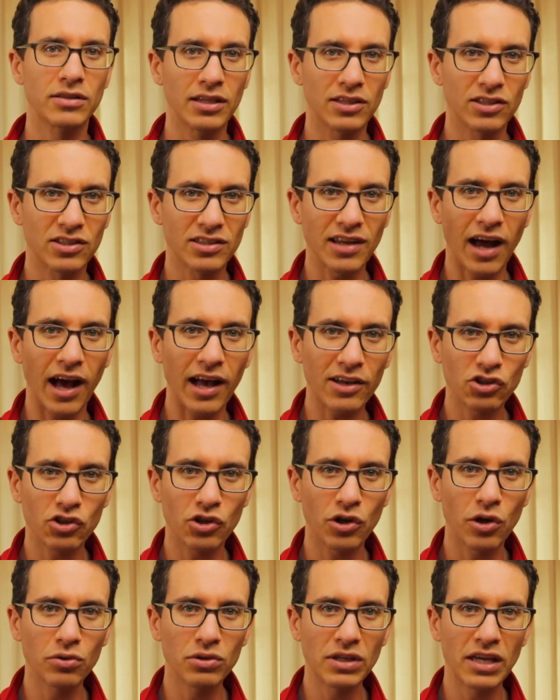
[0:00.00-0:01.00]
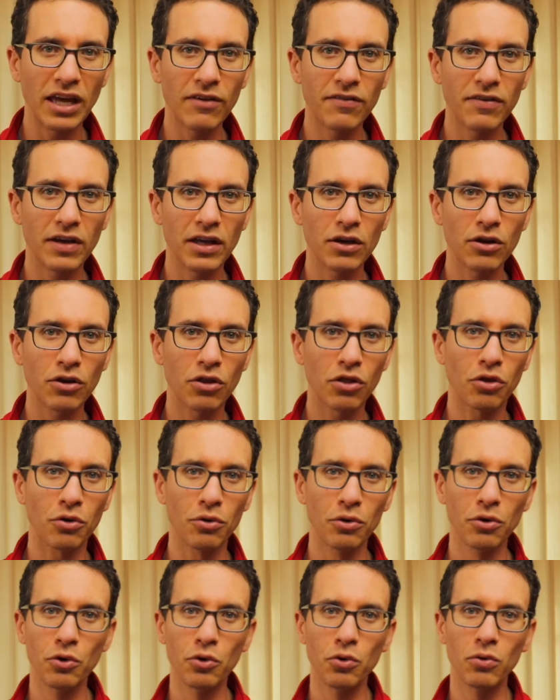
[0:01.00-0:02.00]
Testosterone given
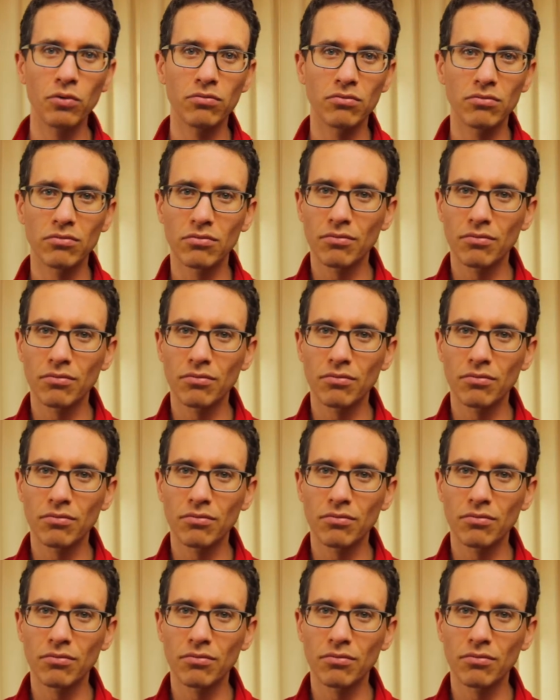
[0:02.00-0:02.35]
through